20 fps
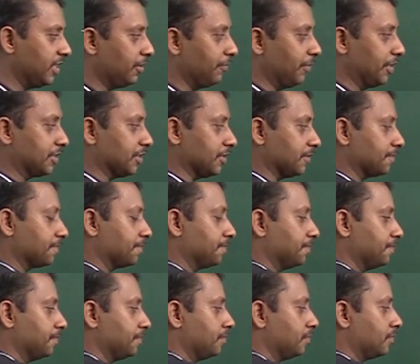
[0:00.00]
equation.
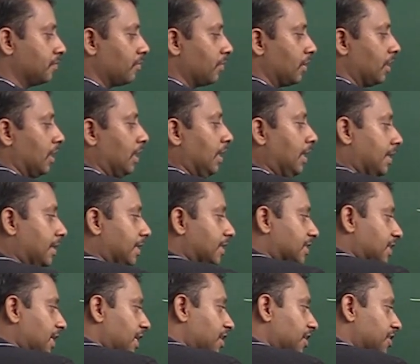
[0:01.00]

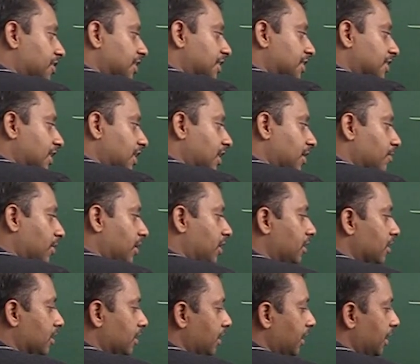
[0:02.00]
This energy is nothing
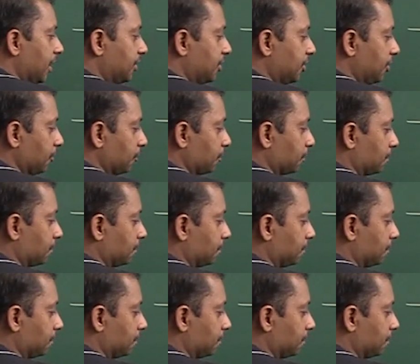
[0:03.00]
but h nu.